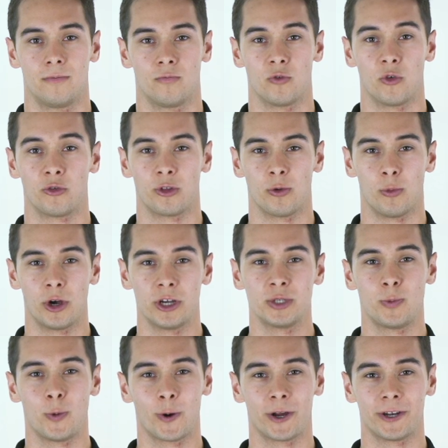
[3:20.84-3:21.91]
With the
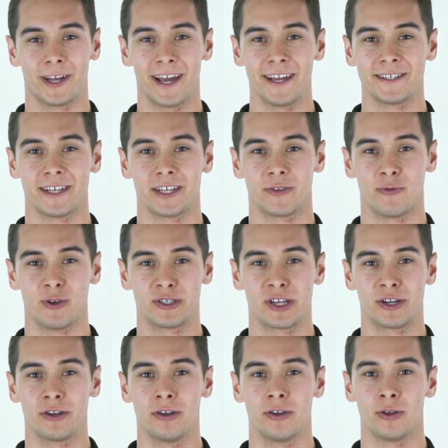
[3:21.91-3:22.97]
Meusburger die set
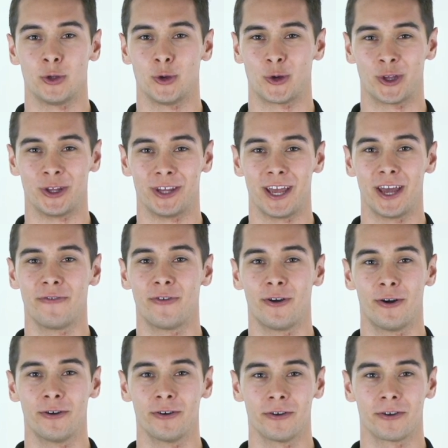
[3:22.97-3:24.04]
wizard you can
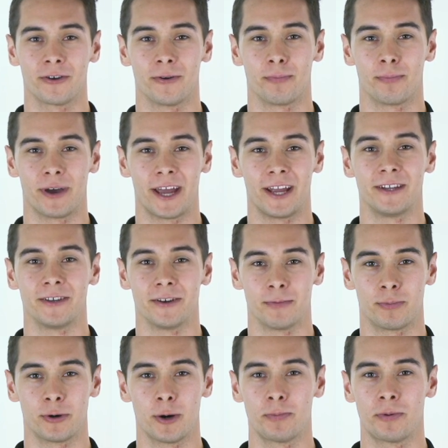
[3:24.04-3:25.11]
therefore compile the
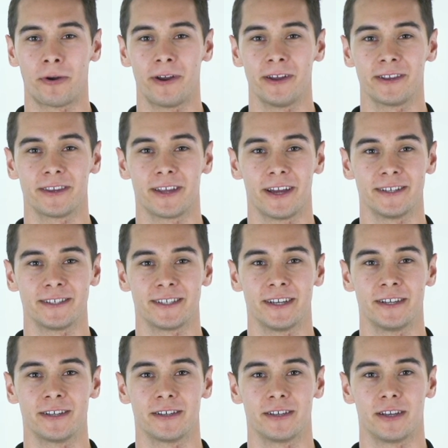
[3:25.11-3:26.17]
appropriate die
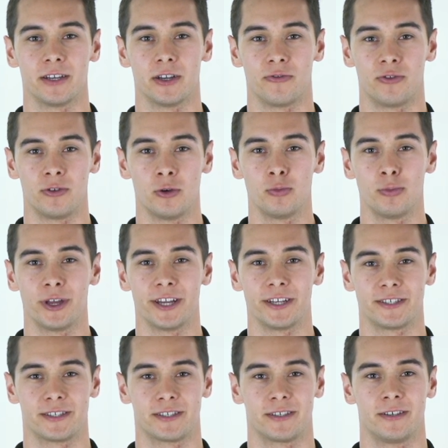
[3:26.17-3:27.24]
set in a few
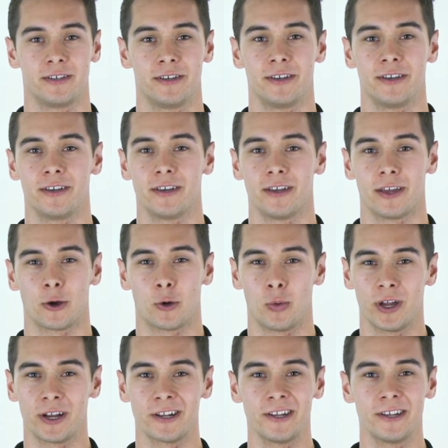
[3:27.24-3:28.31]
minutes and
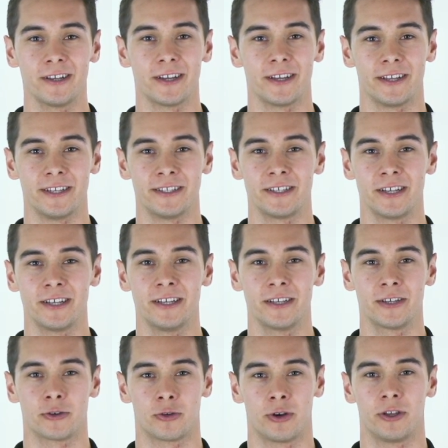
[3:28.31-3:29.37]
quickly and easily
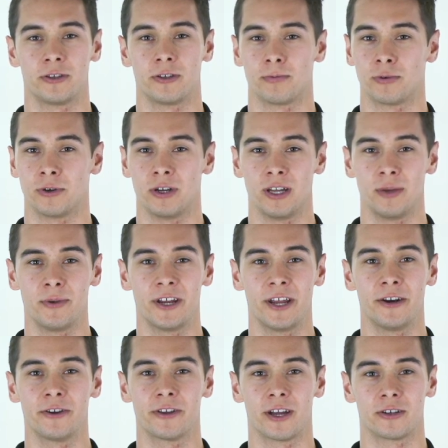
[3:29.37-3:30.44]
create the
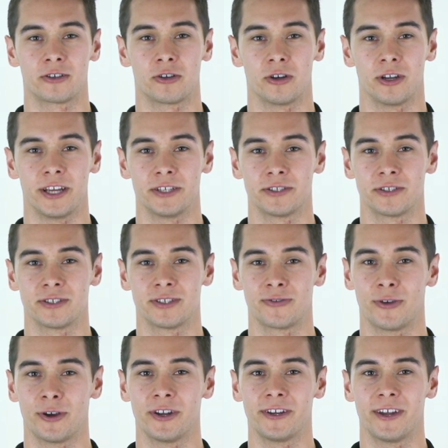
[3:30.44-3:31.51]
preliminary calculations
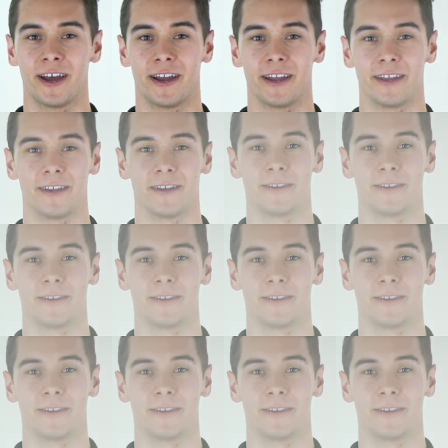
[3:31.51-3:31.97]
for the die.